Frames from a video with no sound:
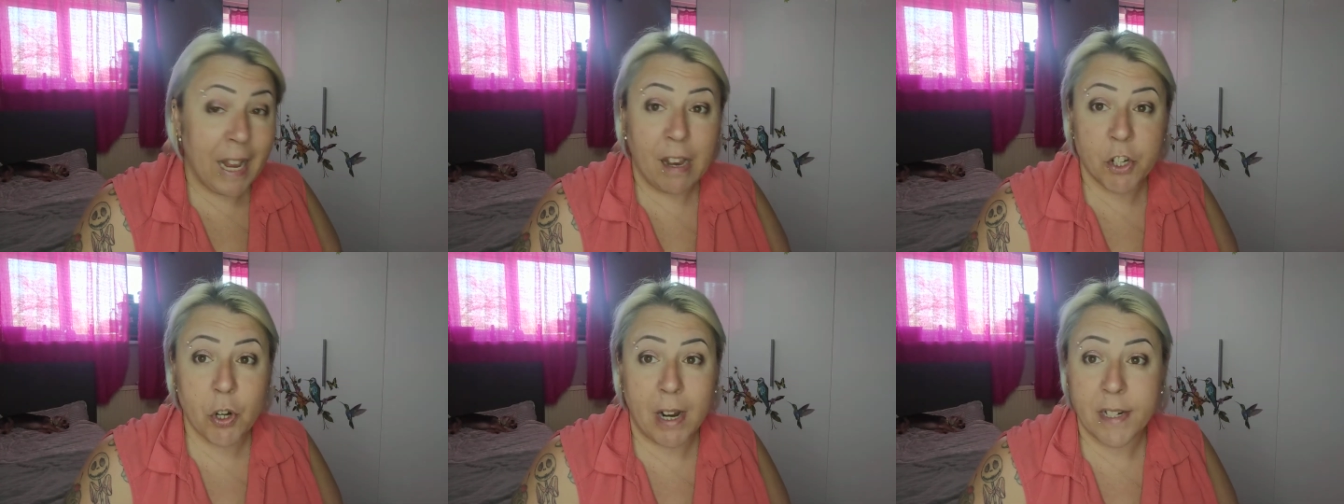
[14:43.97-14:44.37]

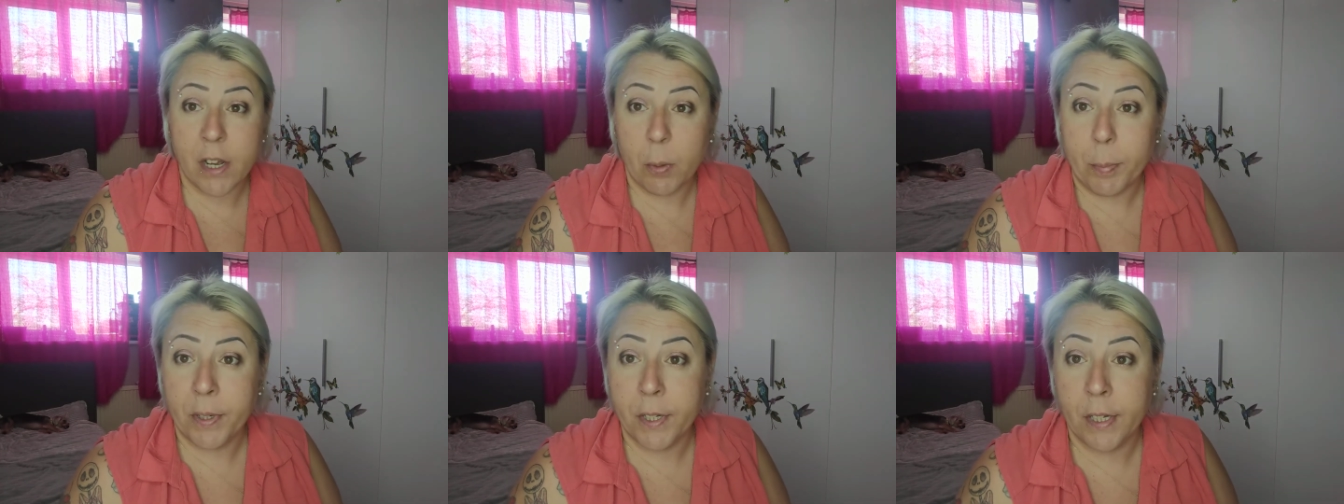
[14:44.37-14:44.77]
I tried
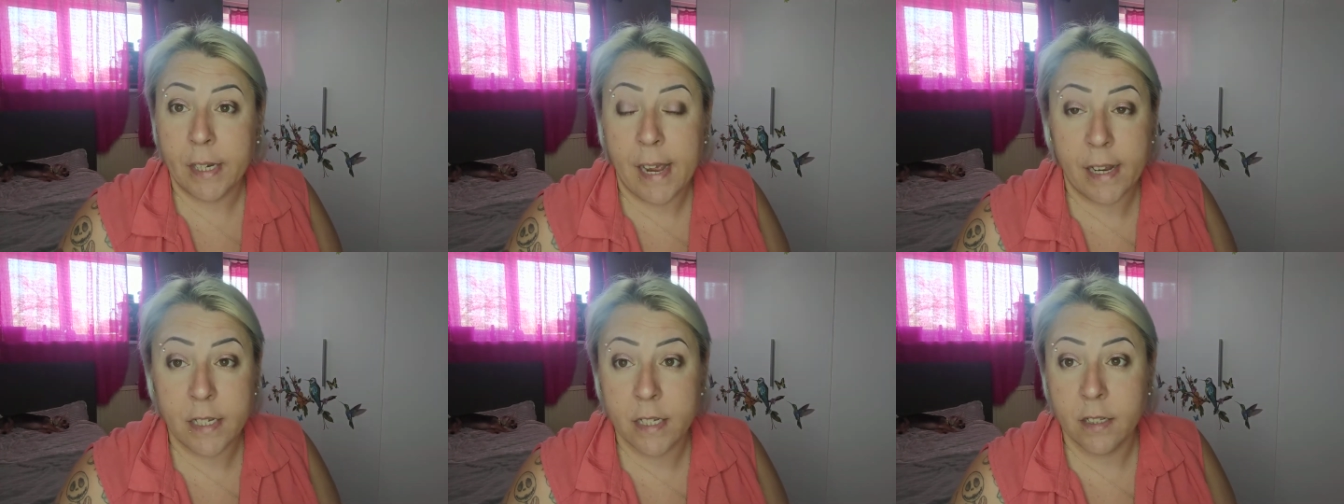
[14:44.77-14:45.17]
helping
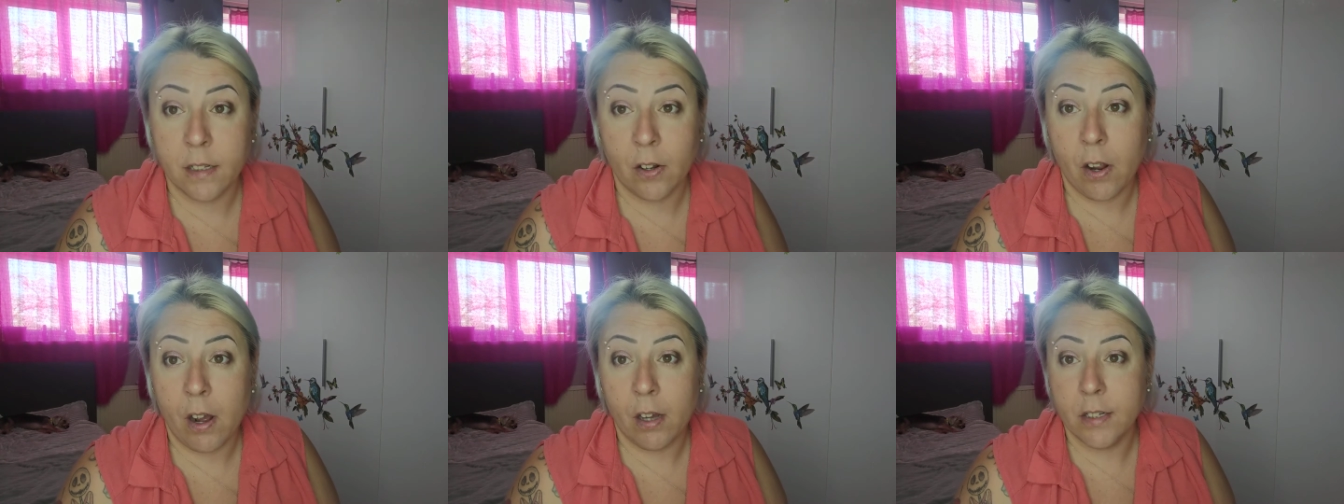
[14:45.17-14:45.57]
AD in
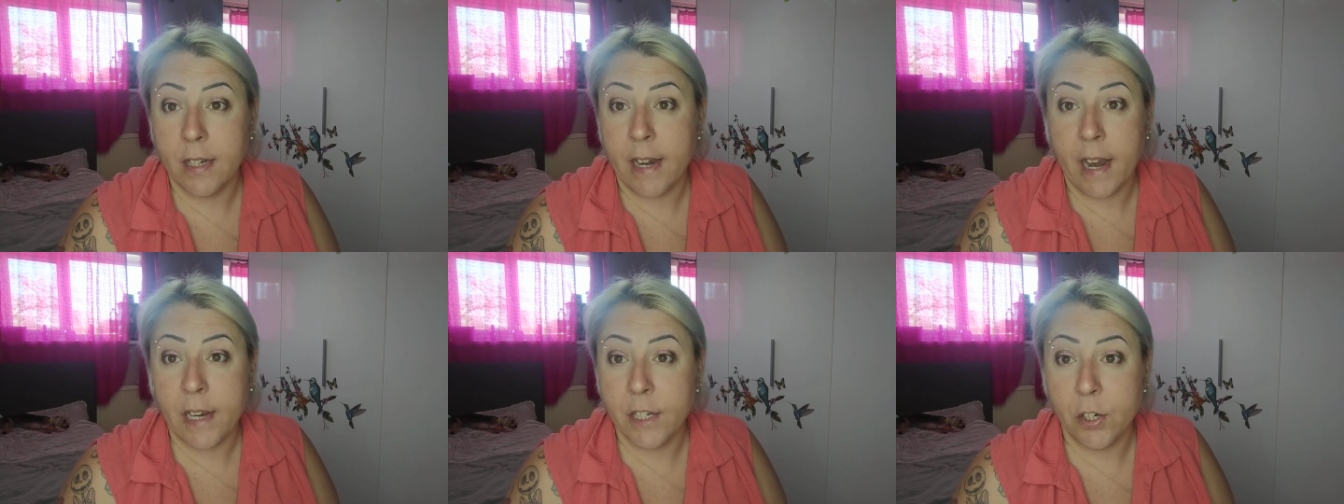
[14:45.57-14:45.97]
the
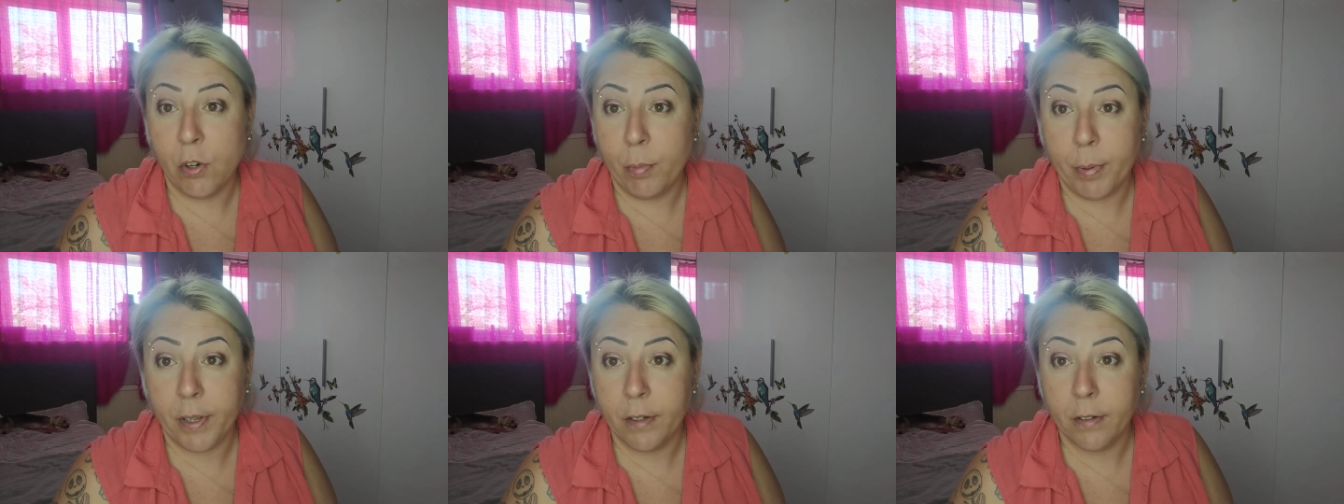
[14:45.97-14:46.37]
garden, I ended
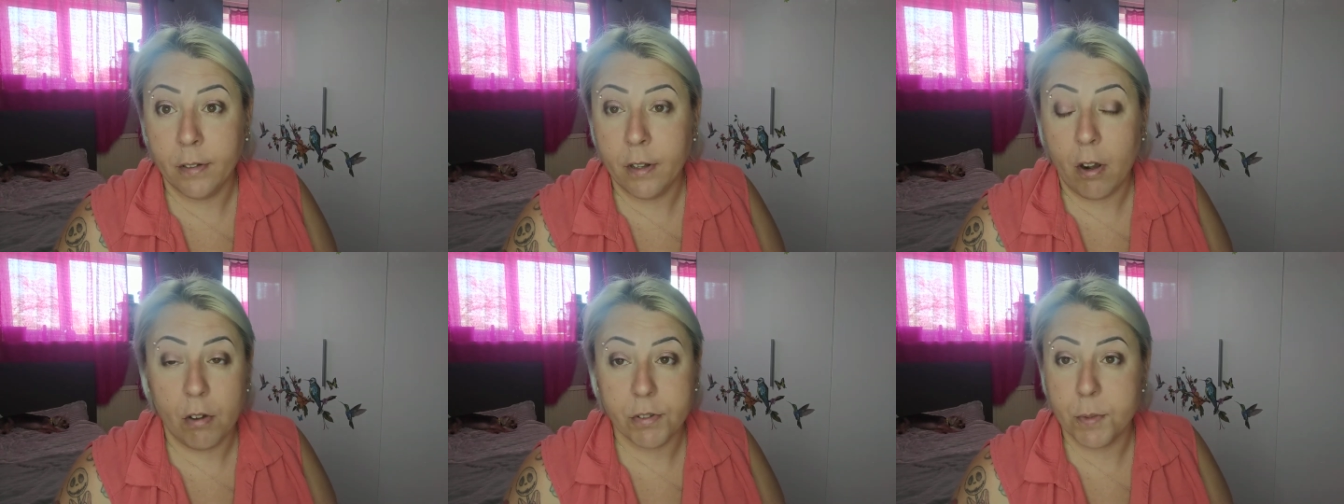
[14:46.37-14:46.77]
up
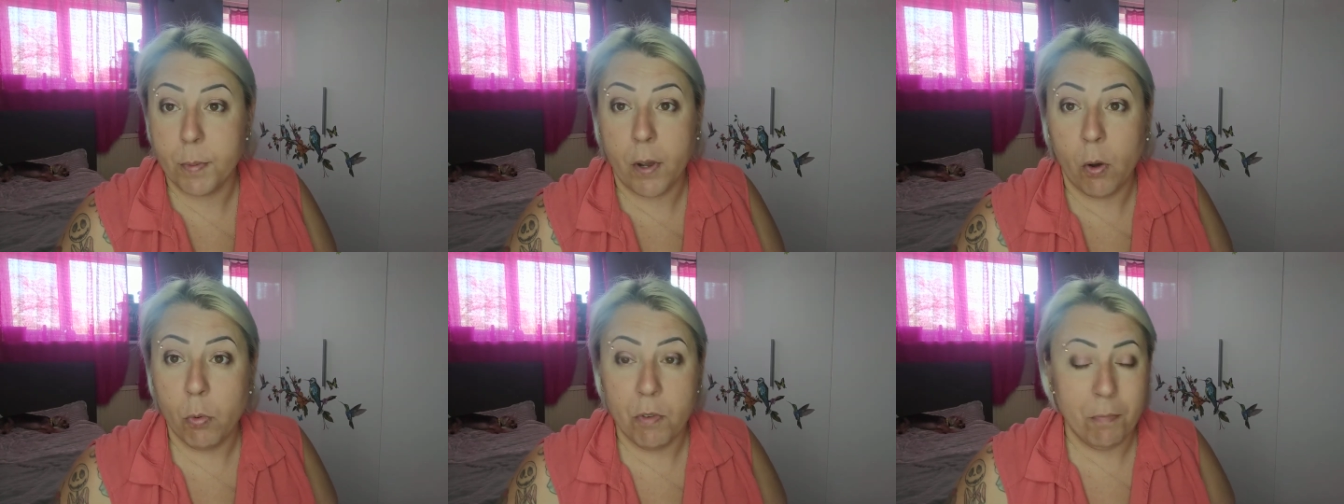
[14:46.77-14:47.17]
in
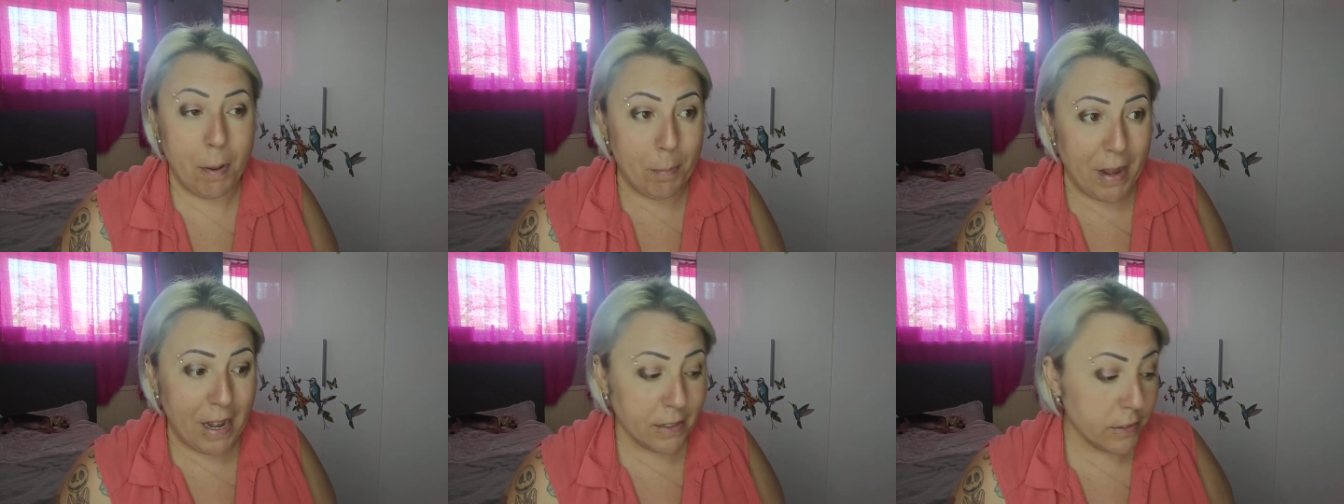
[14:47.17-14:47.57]
hospital with my
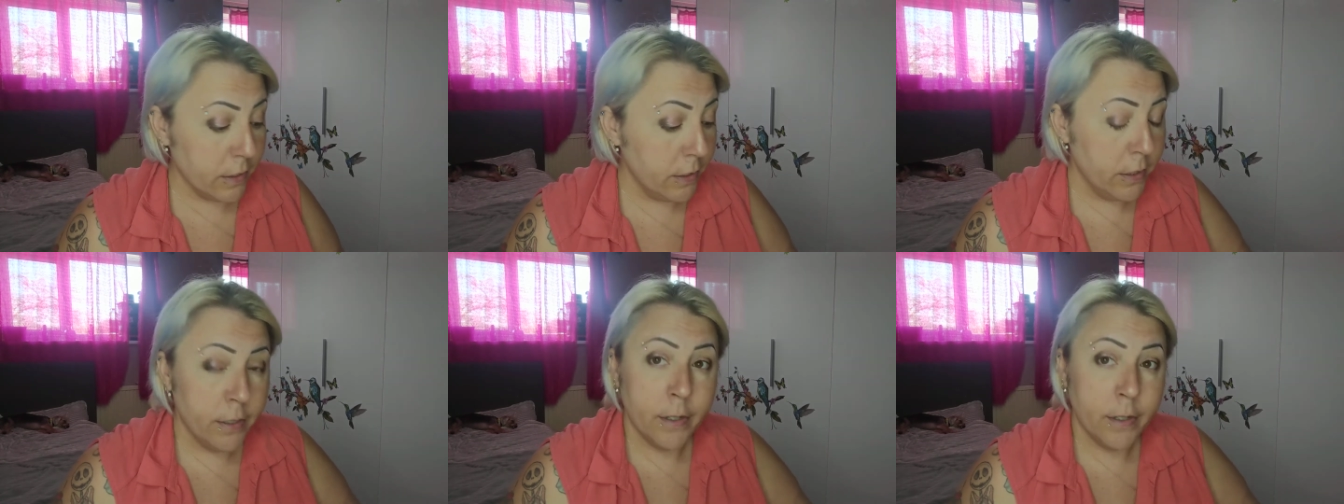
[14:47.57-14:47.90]
back.